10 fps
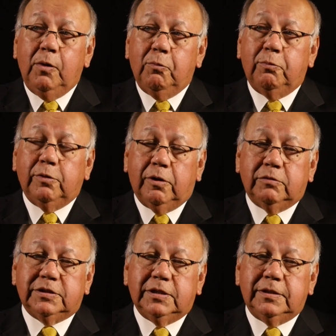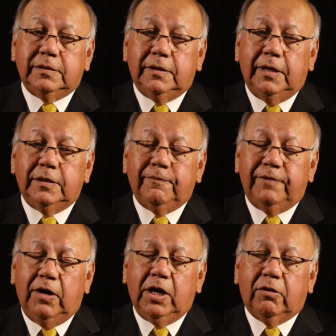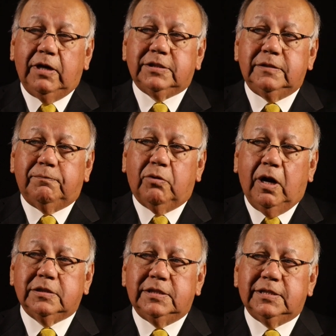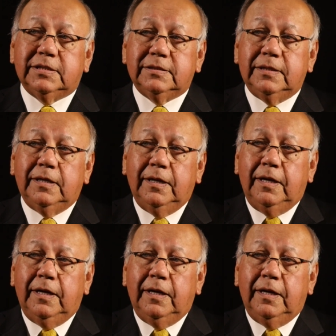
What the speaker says: There was a very aggressive process that,